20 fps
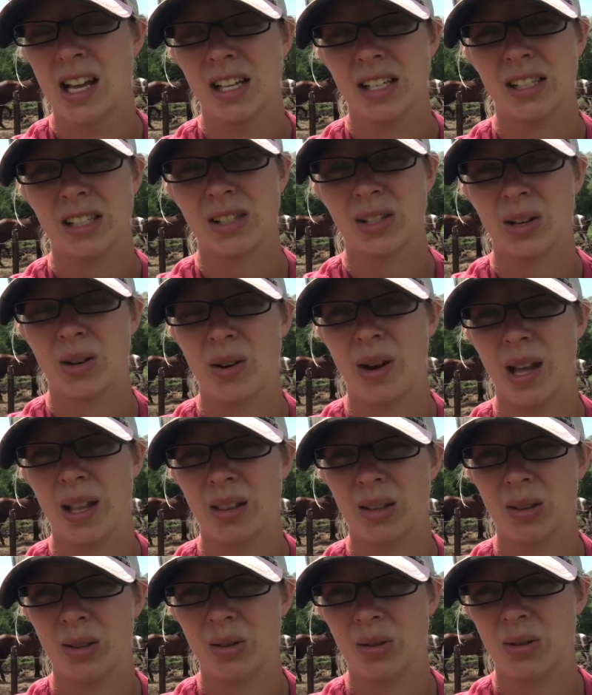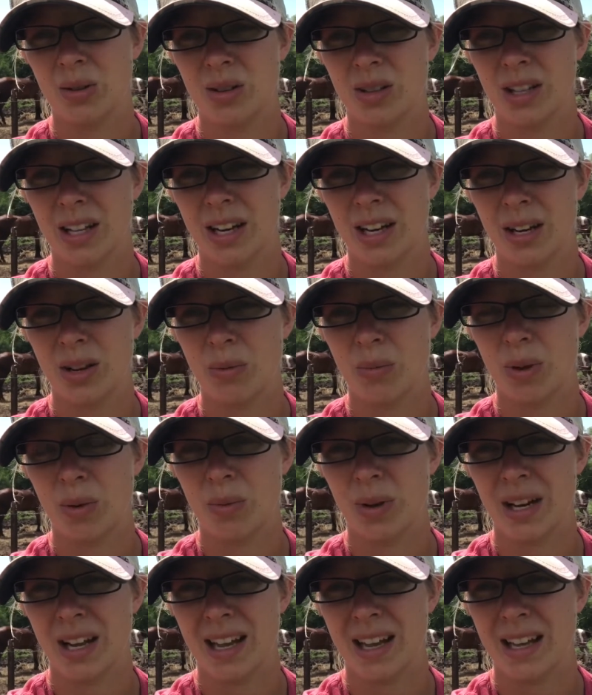So at the local clinic, we
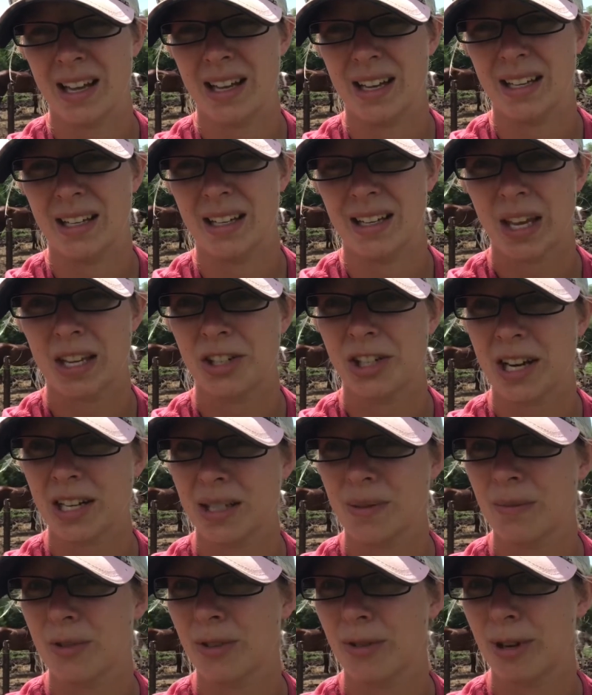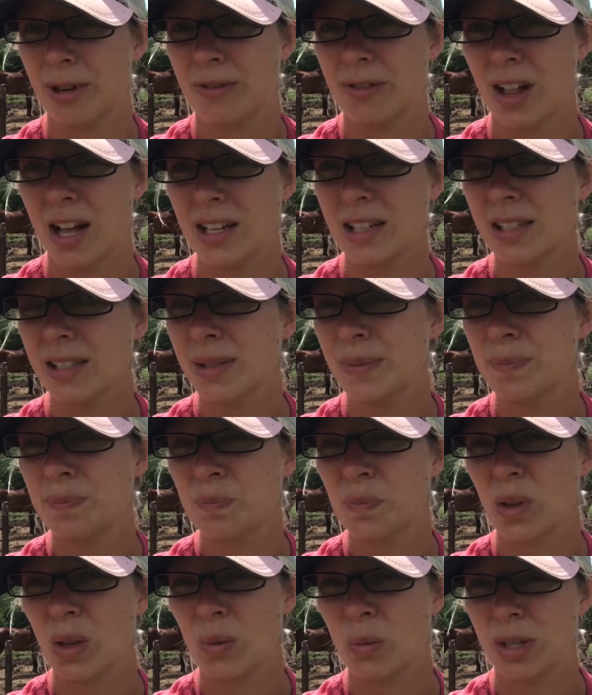went ahead and checked him for reflux,
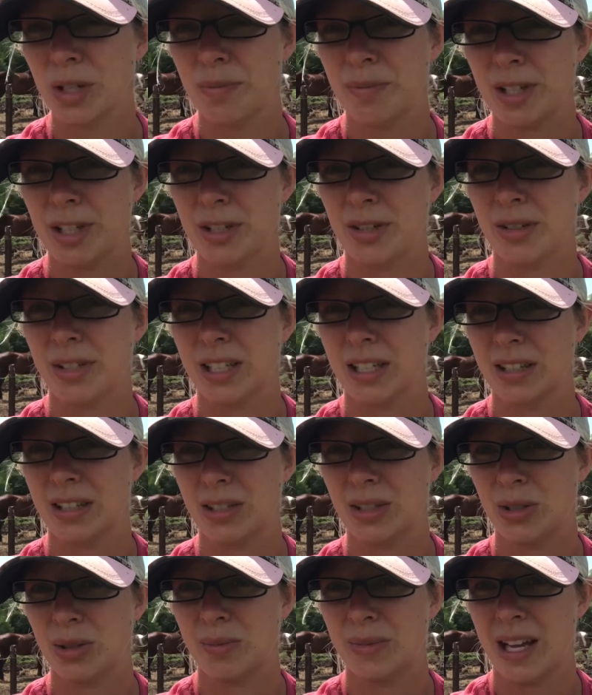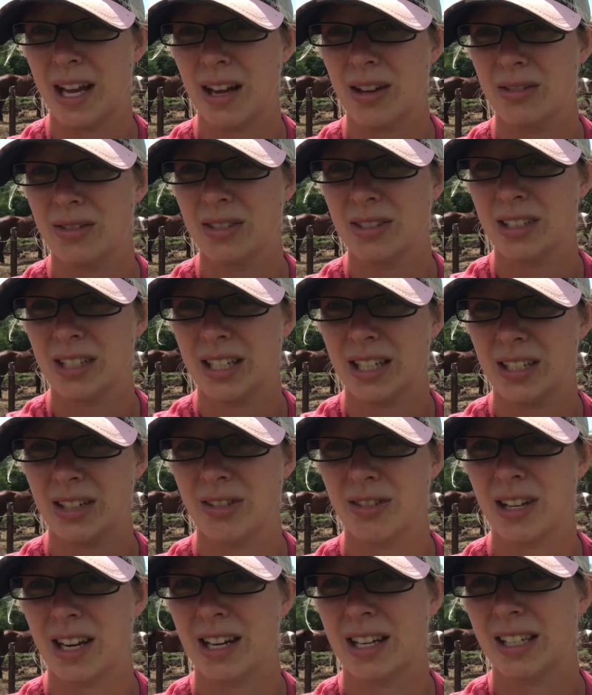which means you stick the tube down and
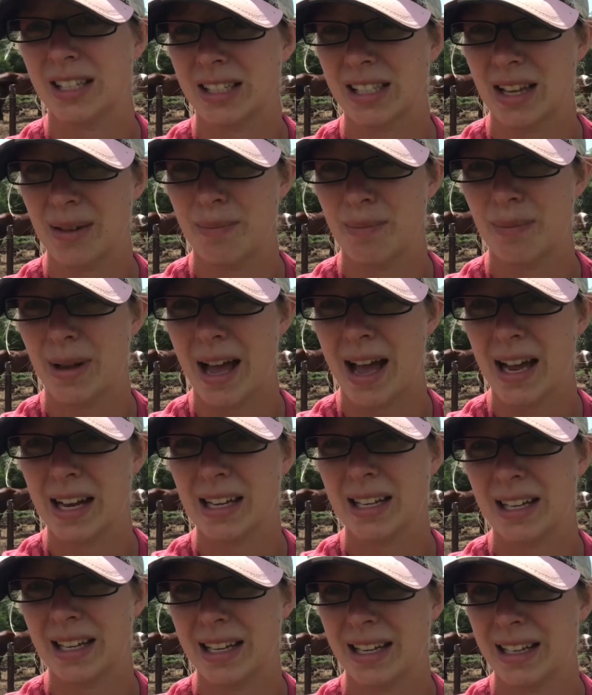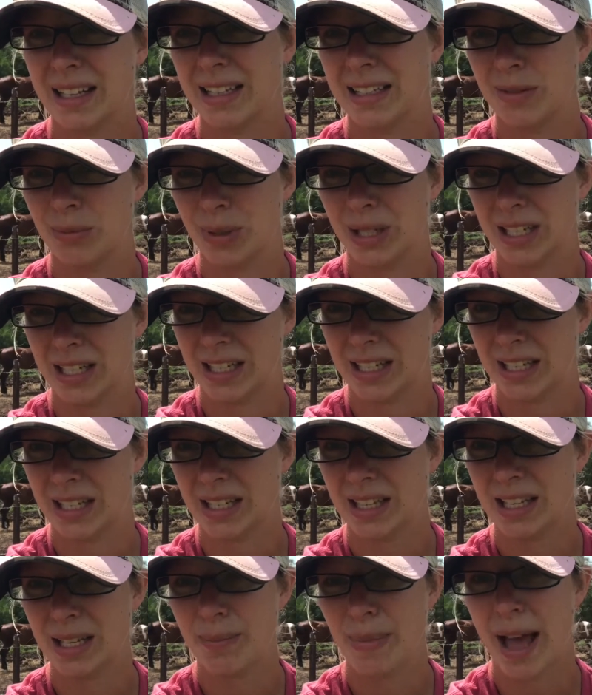you try to get something back, and we didn't get
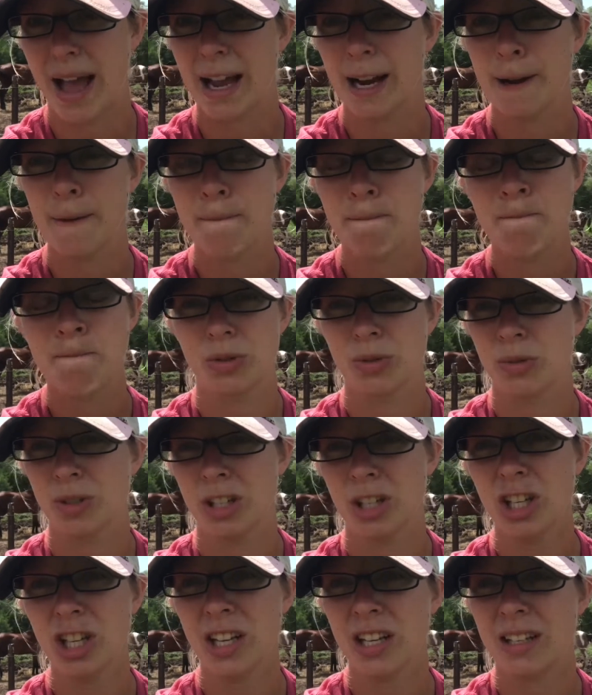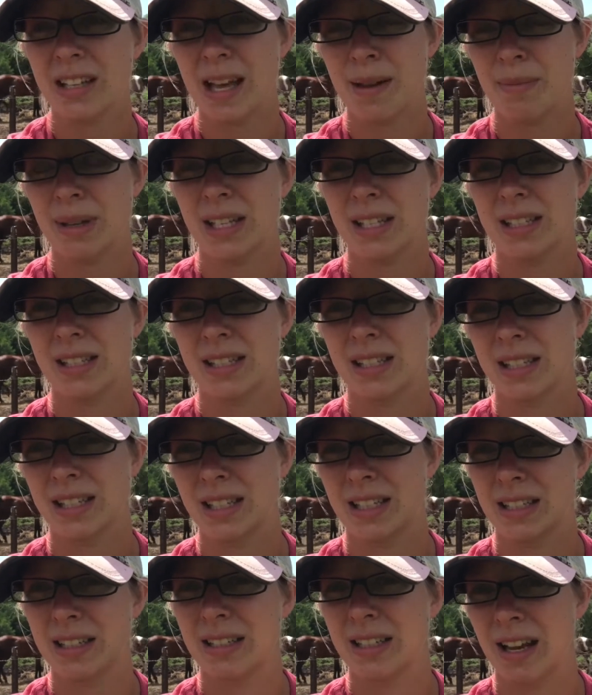anything back. It was really good. That means
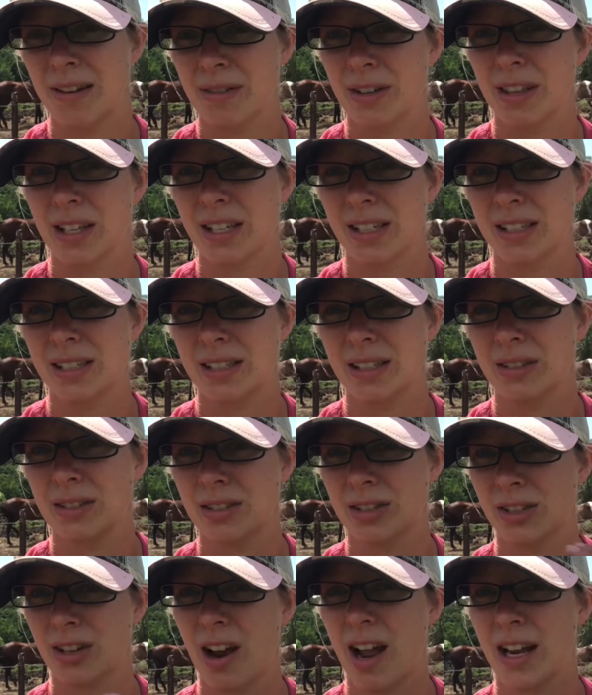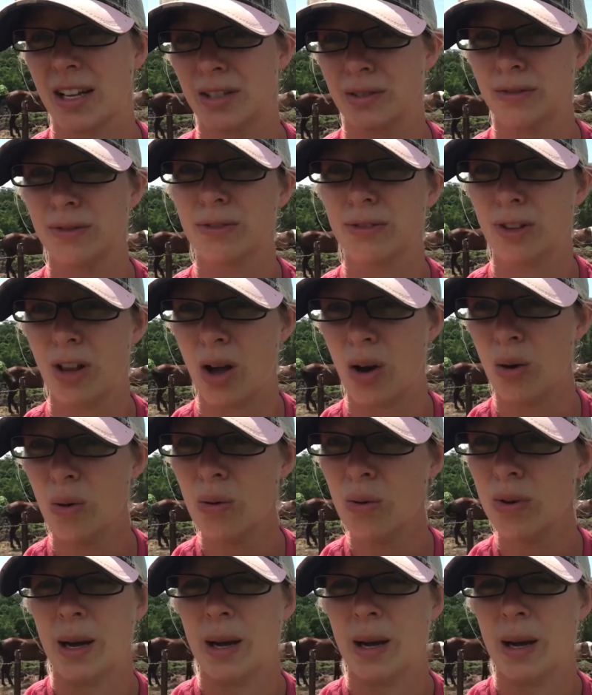that everything's still trying to flow.